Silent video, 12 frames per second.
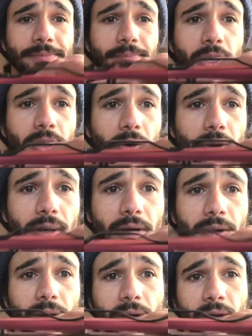poke
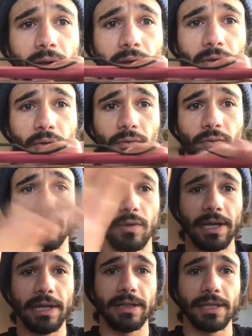
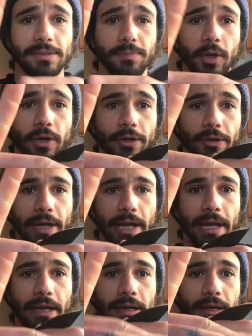in this part of your
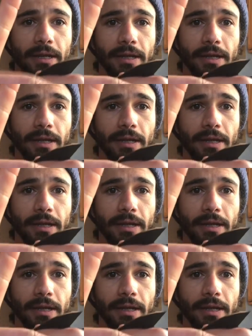hand.